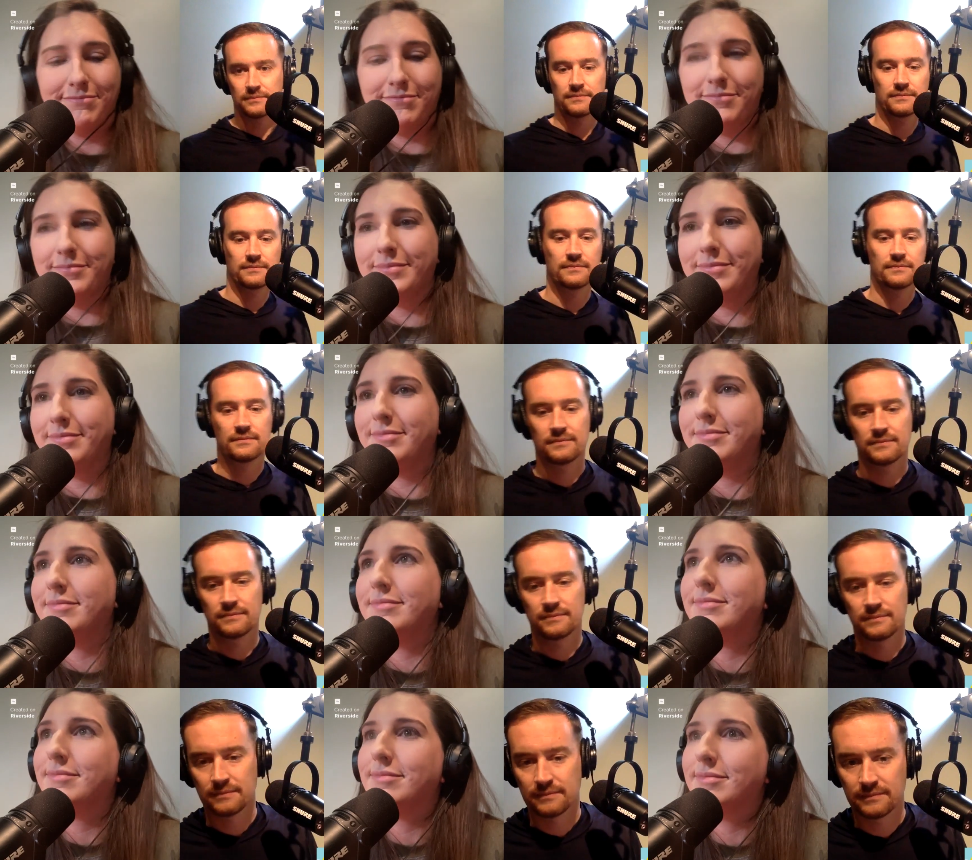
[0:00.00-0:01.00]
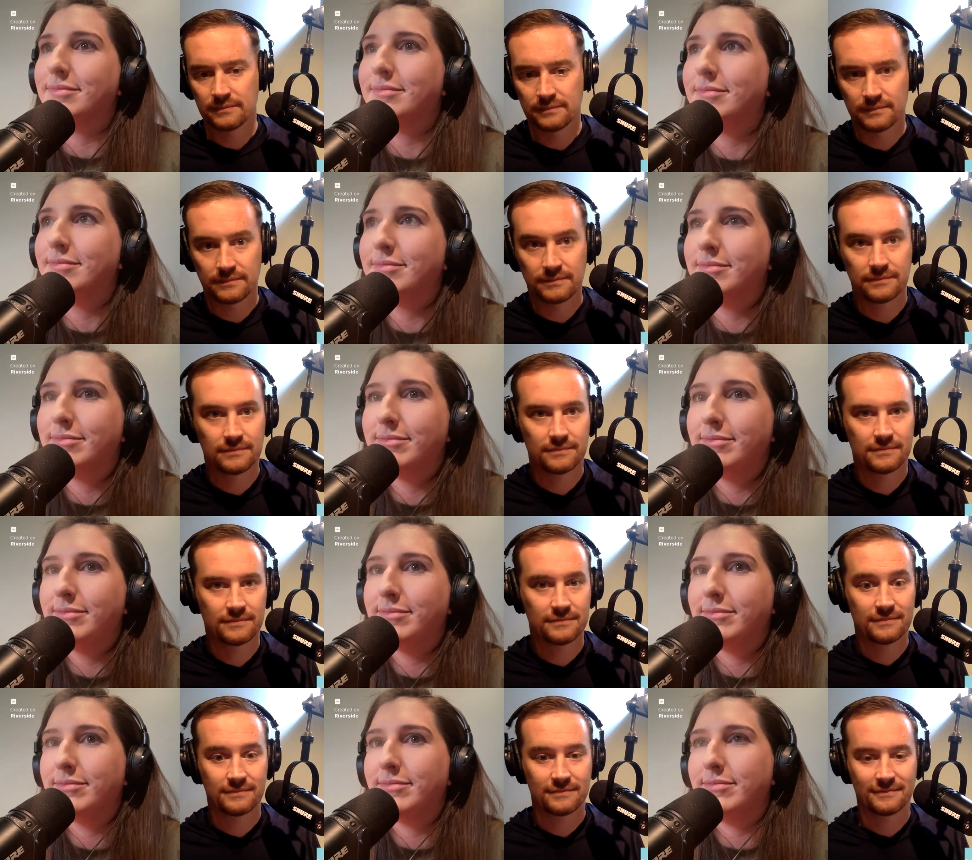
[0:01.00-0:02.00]

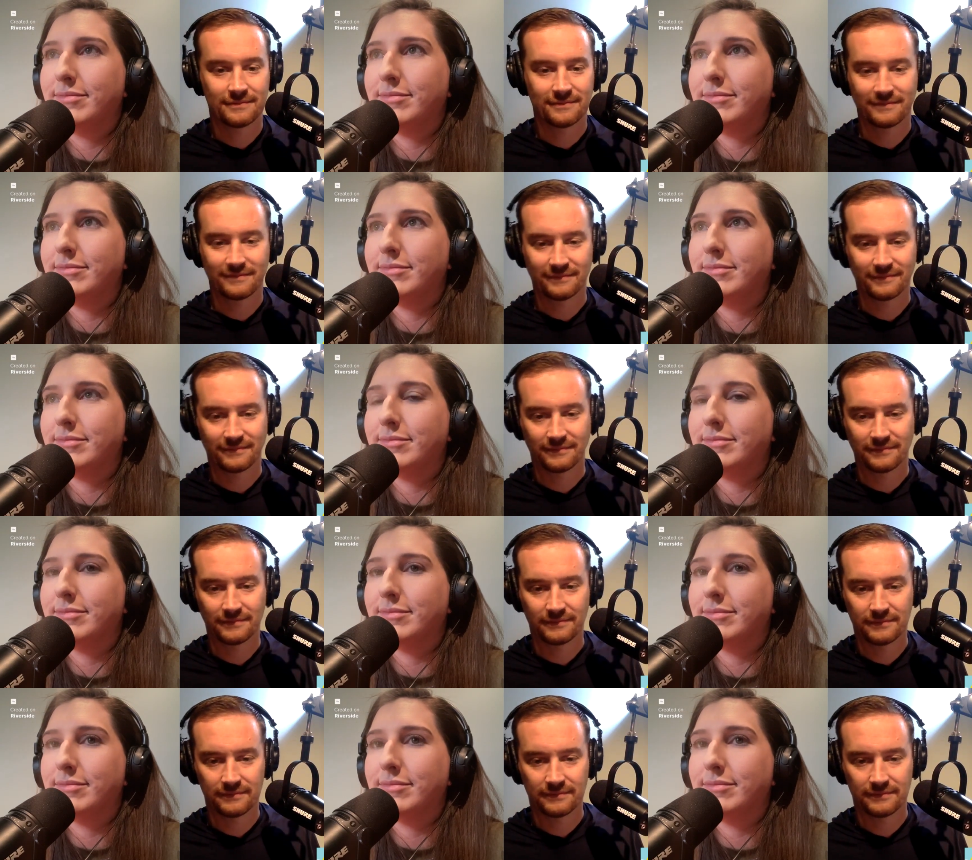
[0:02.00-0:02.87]
No one is speaking in this clip.